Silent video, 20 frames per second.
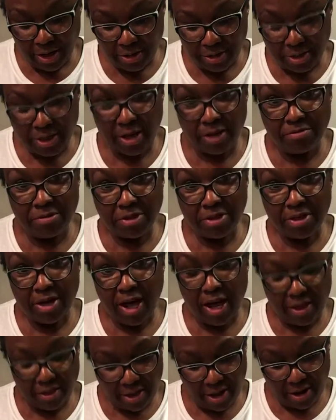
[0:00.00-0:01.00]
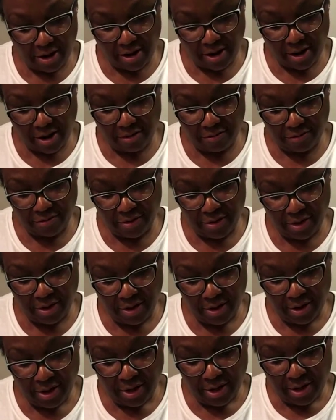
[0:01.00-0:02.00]
see, I just knocked that off.
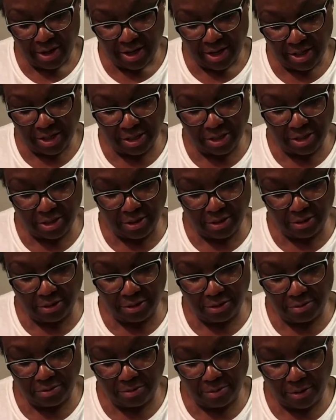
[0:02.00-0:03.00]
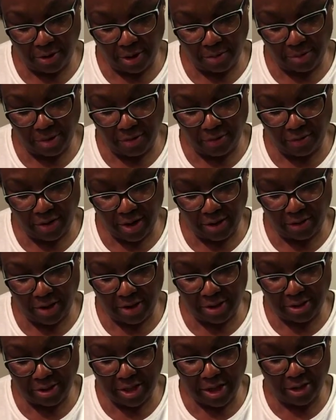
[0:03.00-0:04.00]
It's still a little warm. Usually I'd
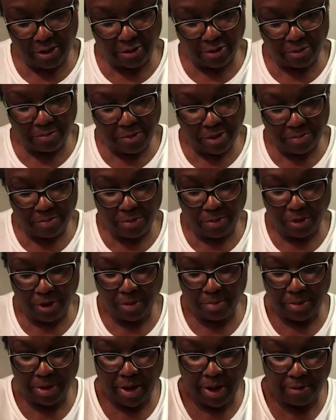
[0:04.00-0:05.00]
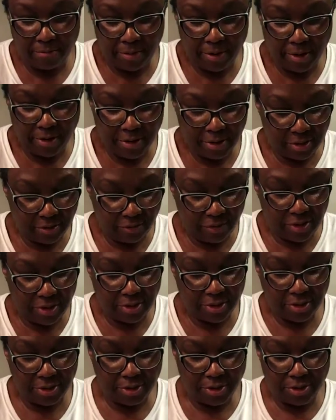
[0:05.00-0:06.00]
let it set a little bit more, but I wanted to finish
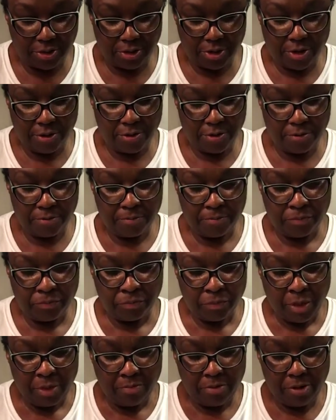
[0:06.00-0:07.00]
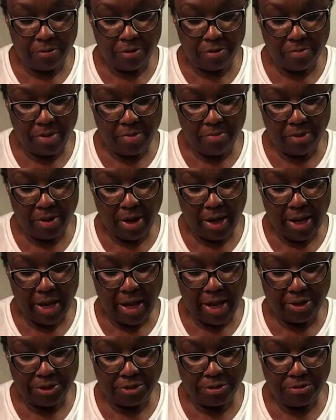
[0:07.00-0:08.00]
this and show you. But remember, I
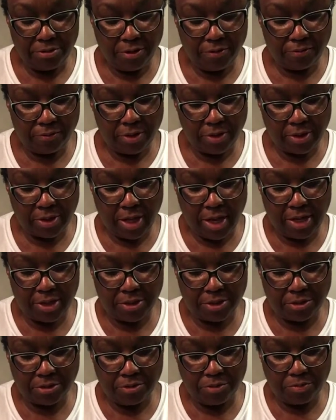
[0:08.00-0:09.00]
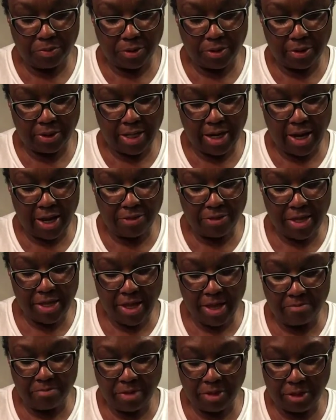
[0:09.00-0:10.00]
had 2 different size scoopers, and I think
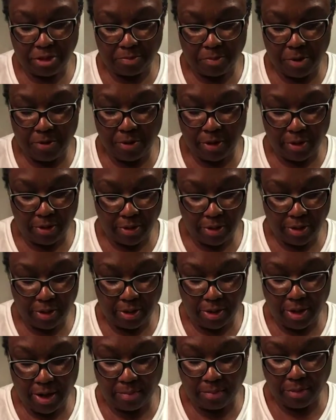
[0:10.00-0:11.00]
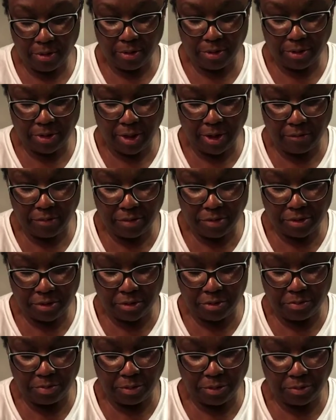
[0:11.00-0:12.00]
I misspoke on the numbers of the
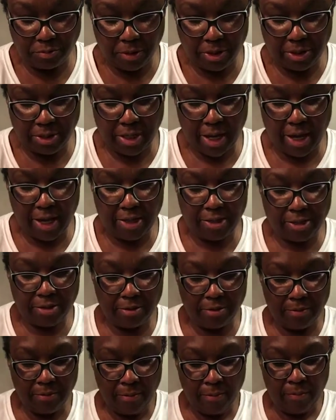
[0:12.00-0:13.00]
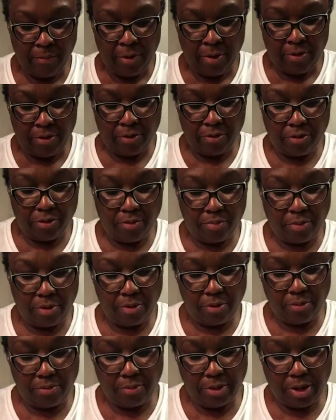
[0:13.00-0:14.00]
scoopers, what size the little
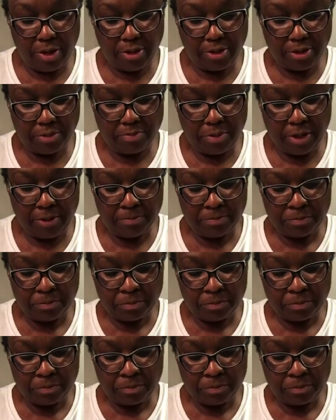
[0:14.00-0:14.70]
bowl was, but